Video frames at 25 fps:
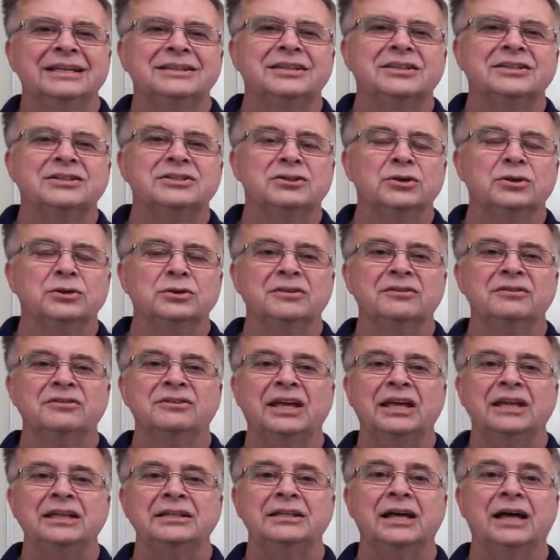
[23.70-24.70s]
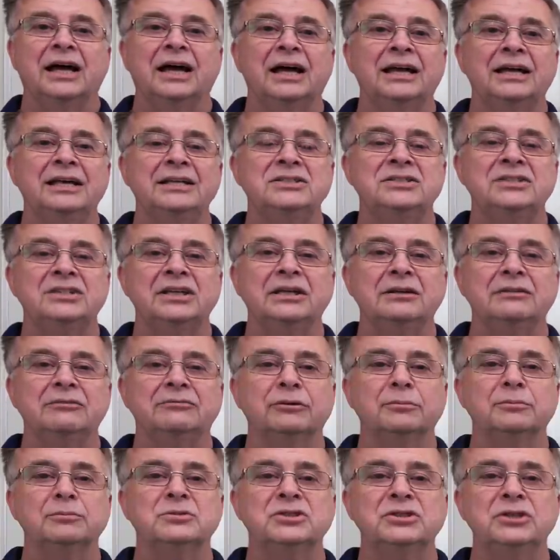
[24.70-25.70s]
the sort of thing that I see
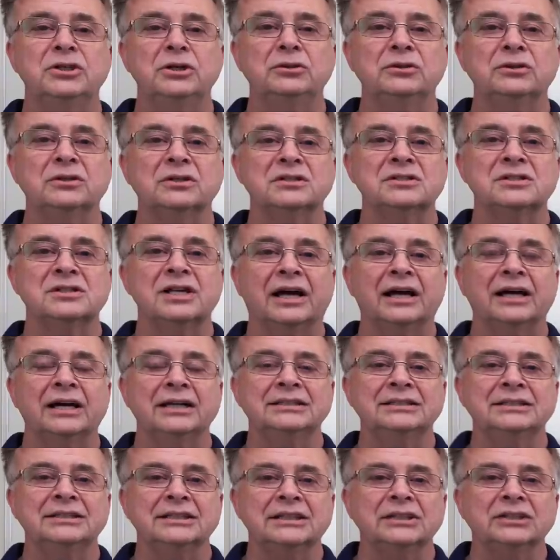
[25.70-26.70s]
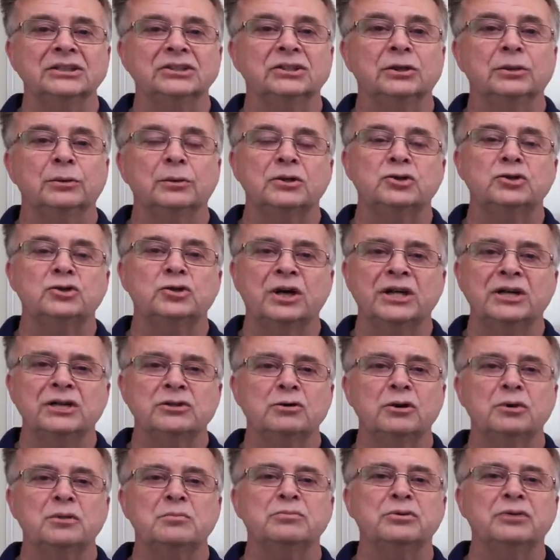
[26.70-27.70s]
from students that I teach who are trying
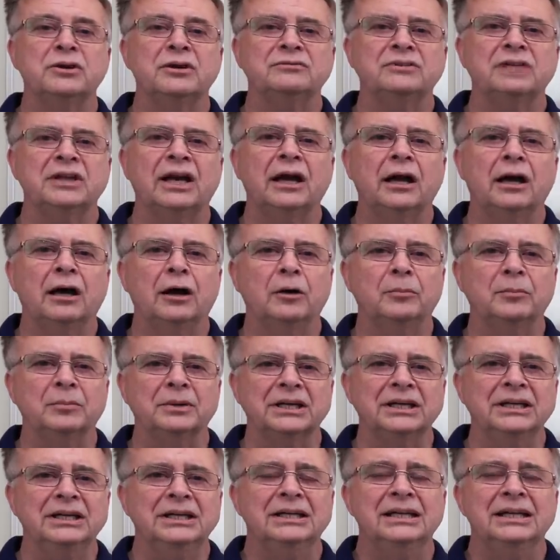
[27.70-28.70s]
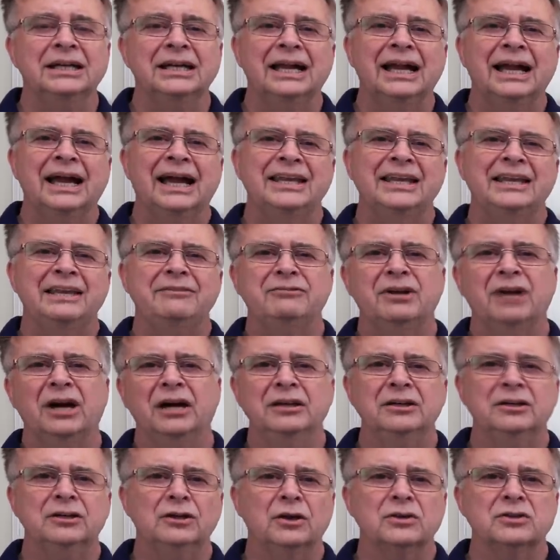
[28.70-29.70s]
to improve their harmony. They've
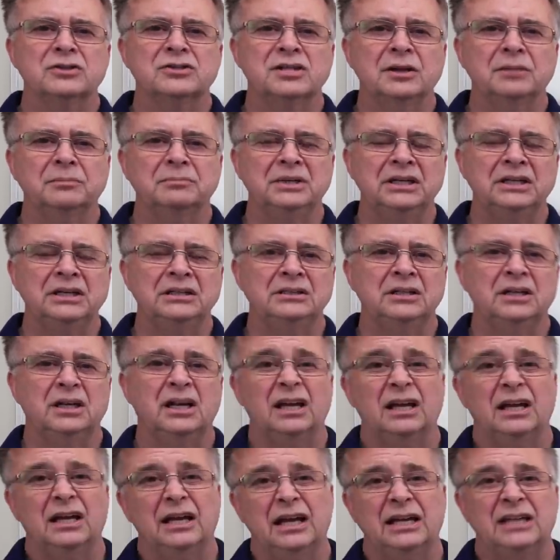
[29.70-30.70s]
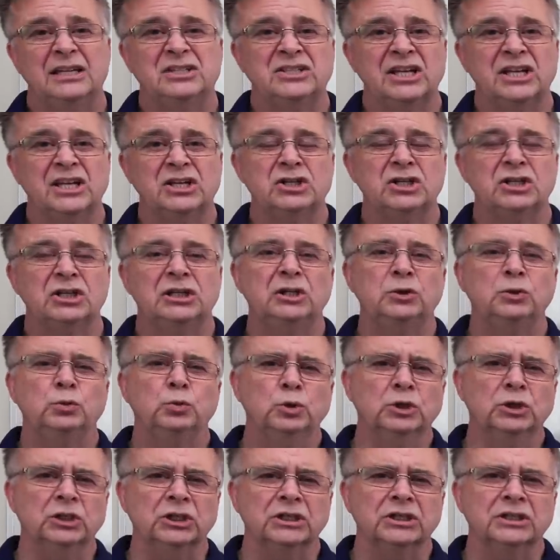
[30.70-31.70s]
kind of got something that essentially
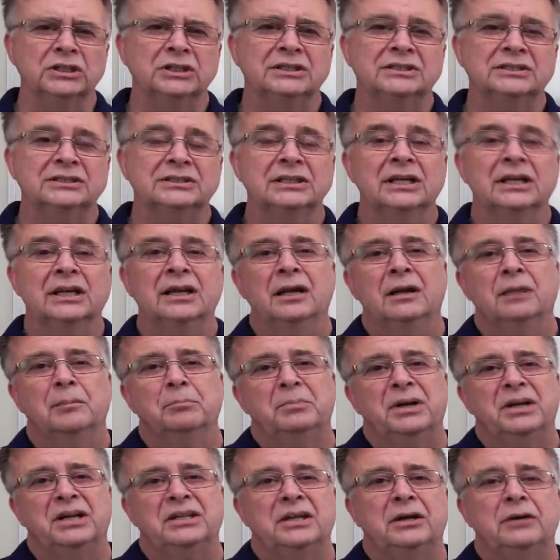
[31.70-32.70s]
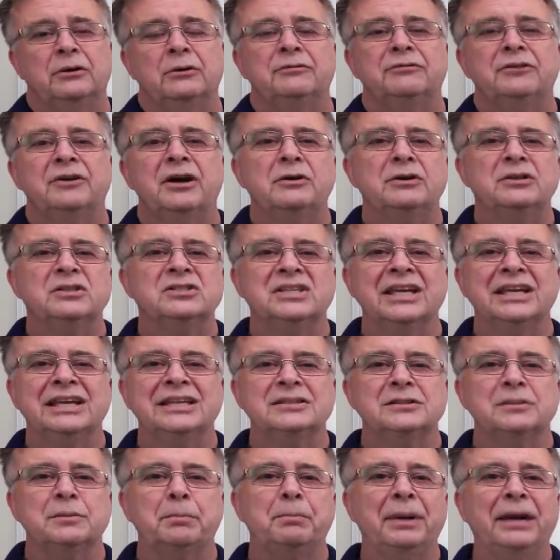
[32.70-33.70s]
works, but there are various
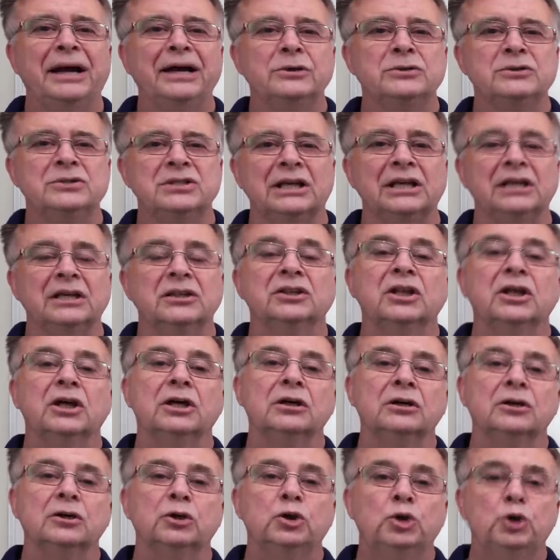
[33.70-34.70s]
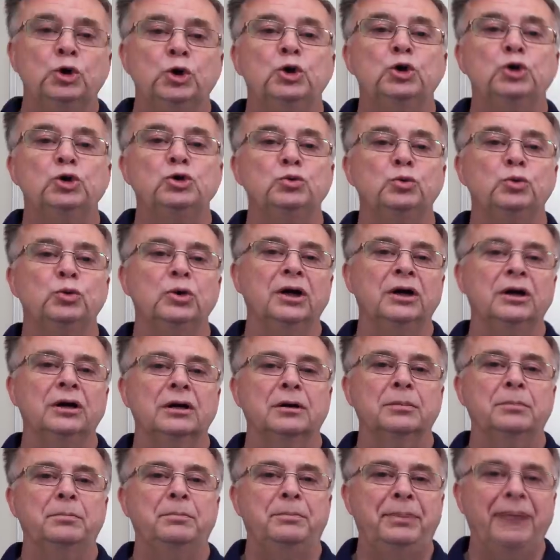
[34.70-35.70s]
things about it that could
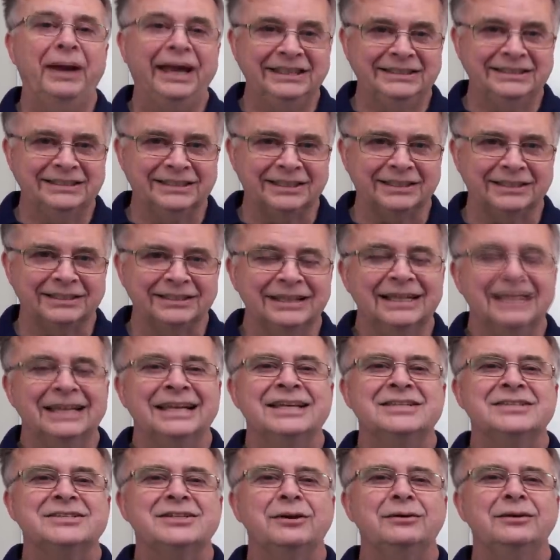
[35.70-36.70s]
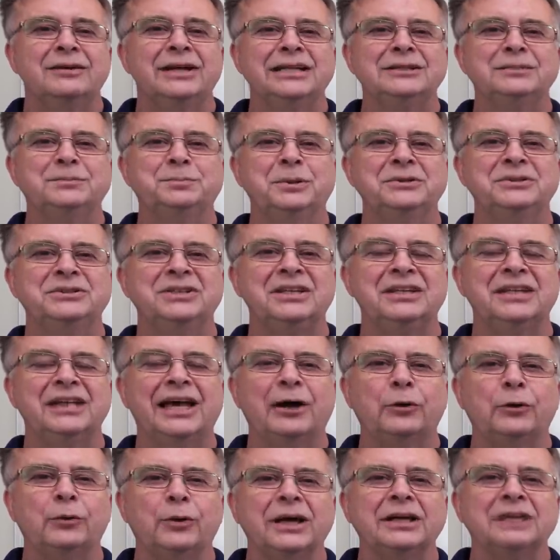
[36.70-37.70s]
work better. So let's put it
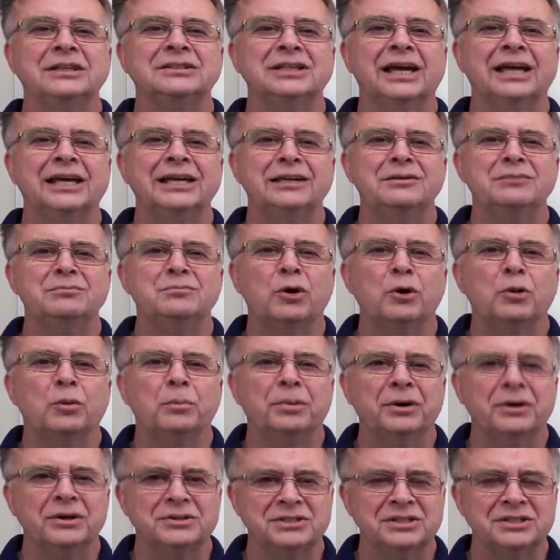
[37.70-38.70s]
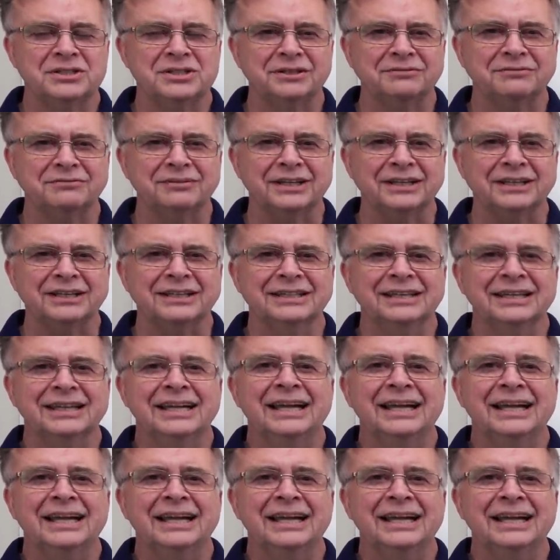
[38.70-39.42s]
that way, slightly more positively.